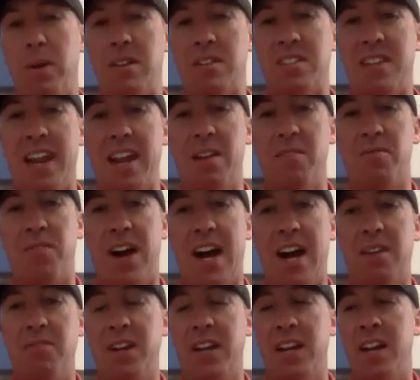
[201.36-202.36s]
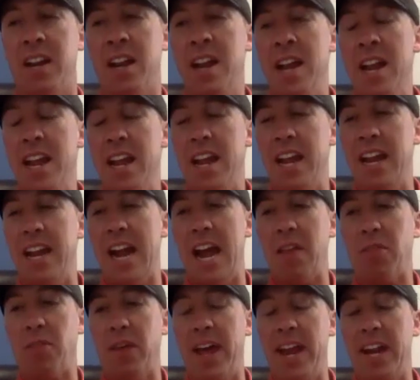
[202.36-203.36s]
stay involved in
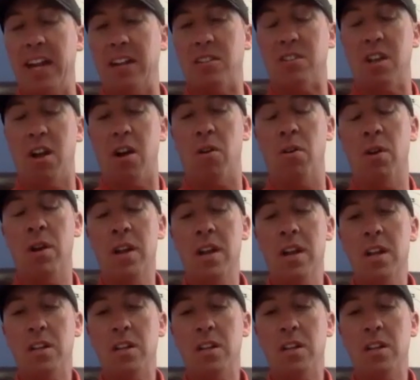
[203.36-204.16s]
athletics. So